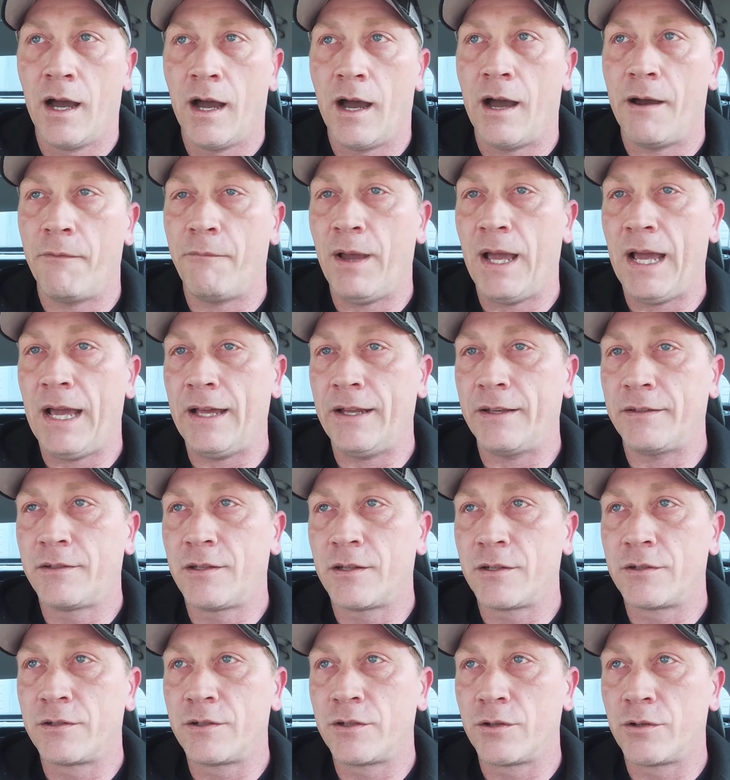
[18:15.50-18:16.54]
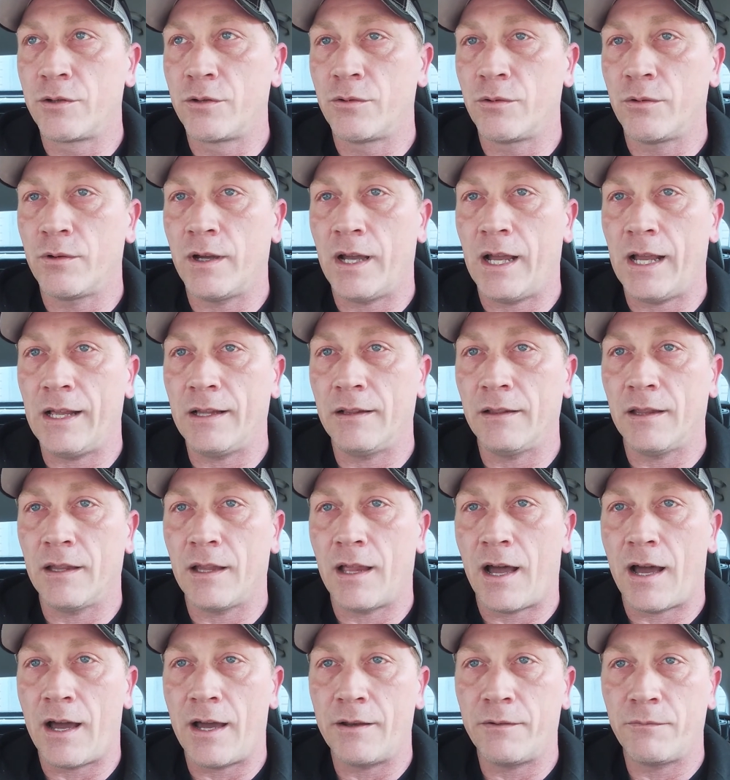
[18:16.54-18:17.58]
I've had to do a
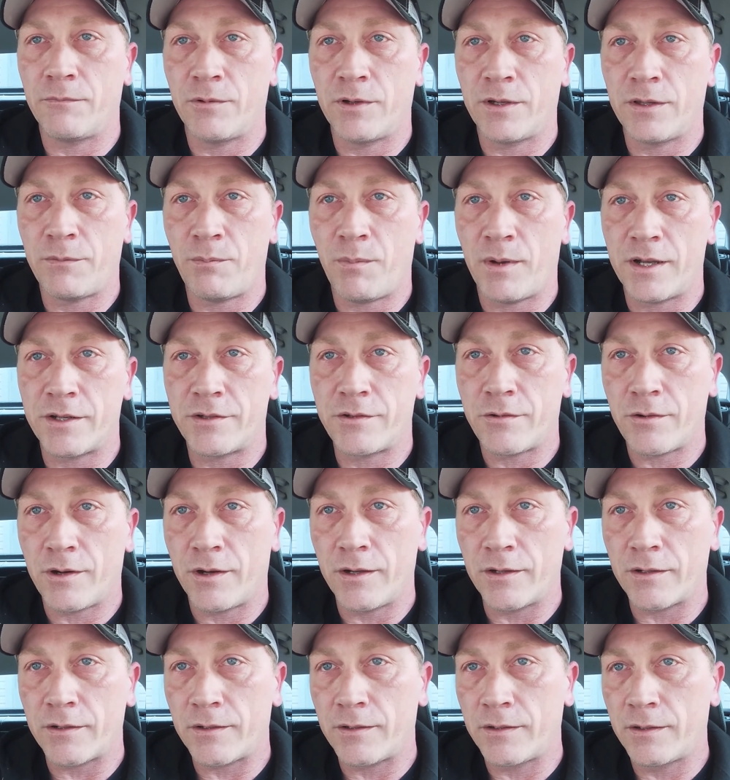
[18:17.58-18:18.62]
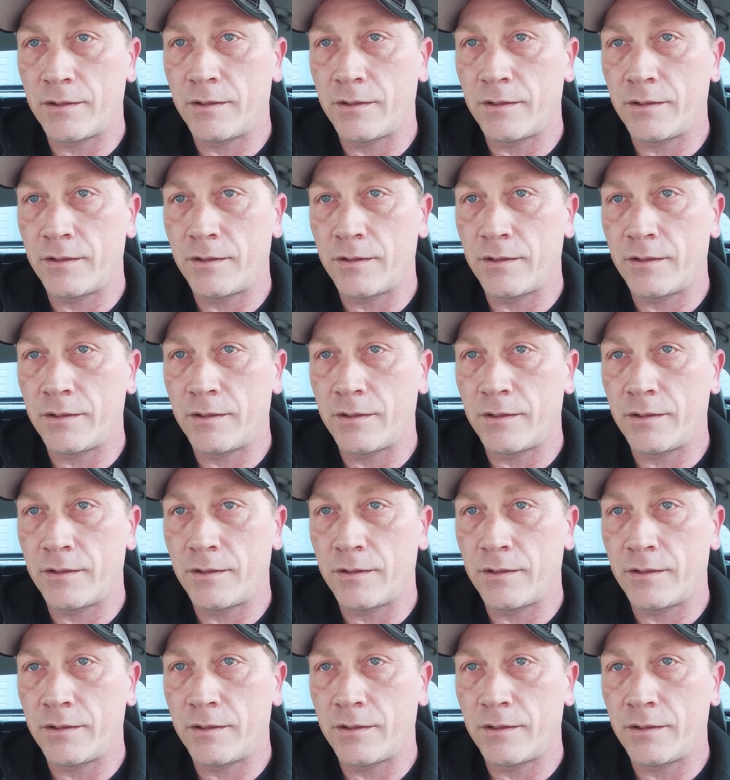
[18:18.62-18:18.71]
lot with my truck.